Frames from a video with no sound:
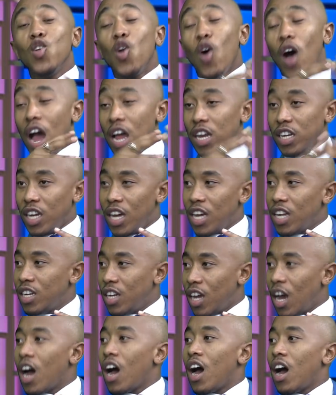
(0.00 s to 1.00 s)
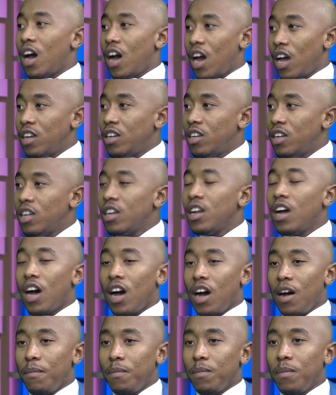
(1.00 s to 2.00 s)
No, I did. I did.
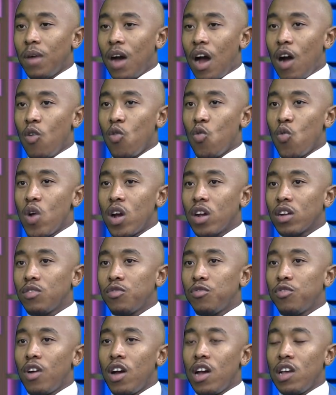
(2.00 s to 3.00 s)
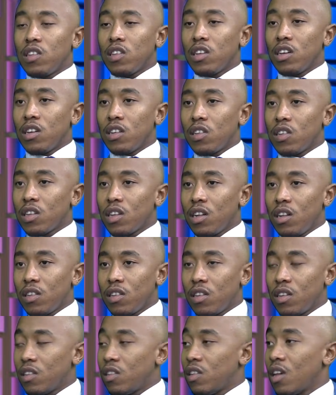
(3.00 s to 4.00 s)
I worked as a
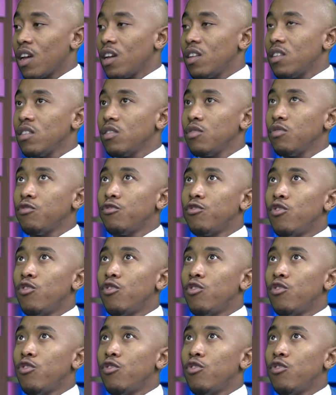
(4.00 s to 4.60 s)
sales executive